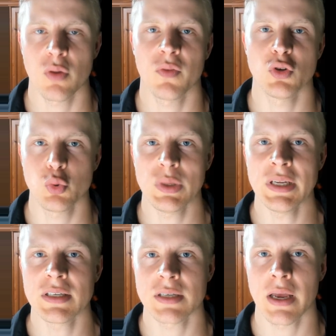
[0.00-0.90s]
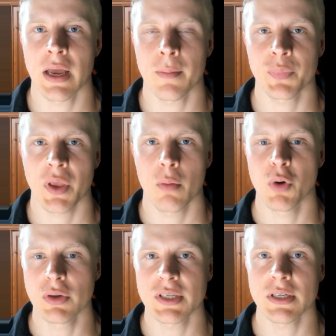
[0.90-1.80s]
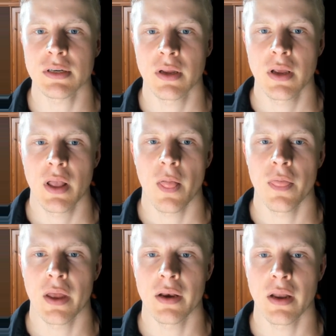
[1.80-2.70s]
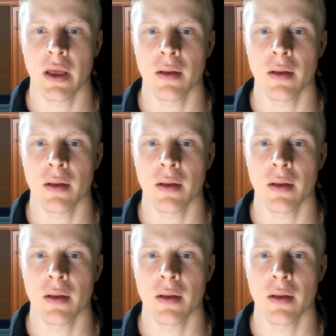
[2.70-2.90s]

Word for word: So if you do eat um, protein, then